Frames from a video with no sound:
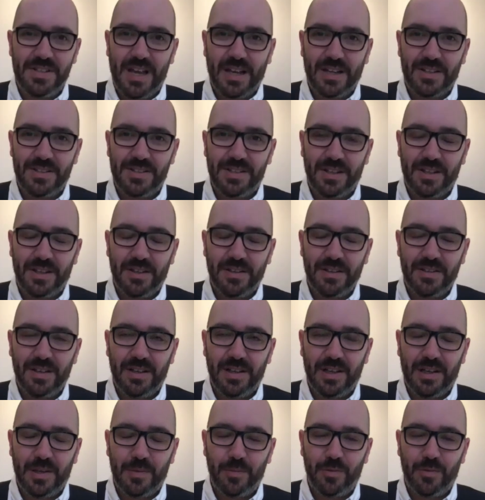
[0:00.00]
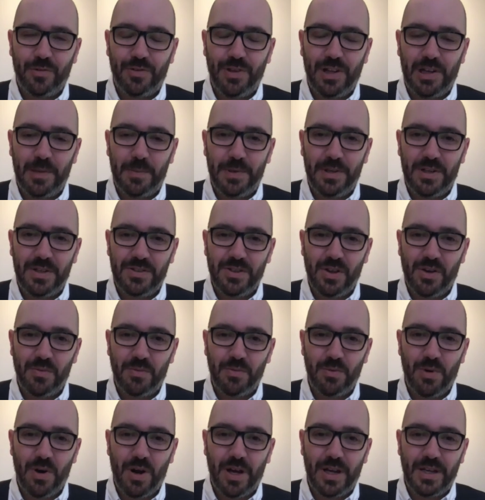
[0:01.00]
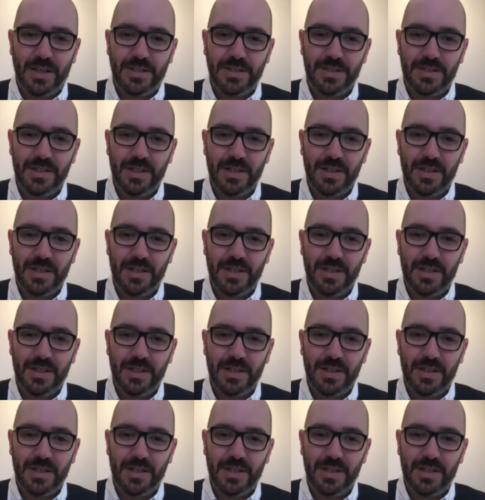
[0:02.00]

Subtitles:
actor, Philip in his own right.